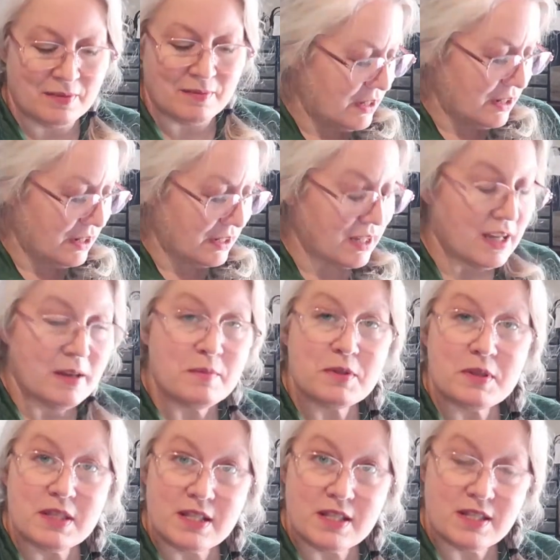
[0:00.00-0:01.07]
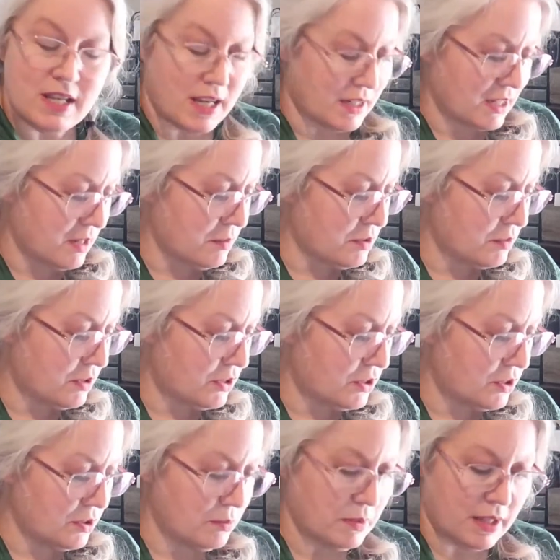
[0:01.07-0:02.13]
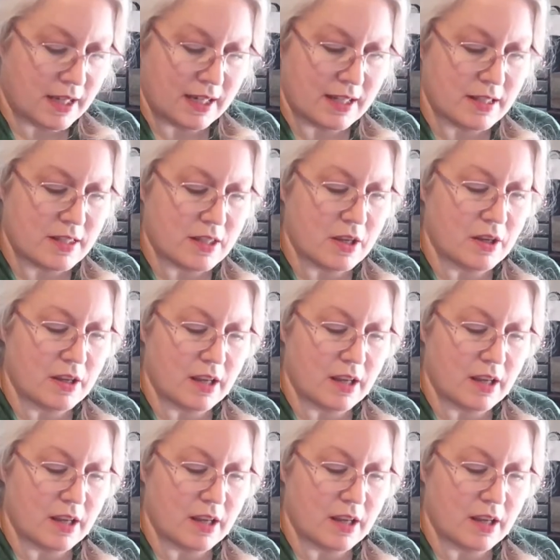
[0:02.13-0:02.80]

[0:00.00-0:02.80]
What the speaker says: This set comes with 2 blades,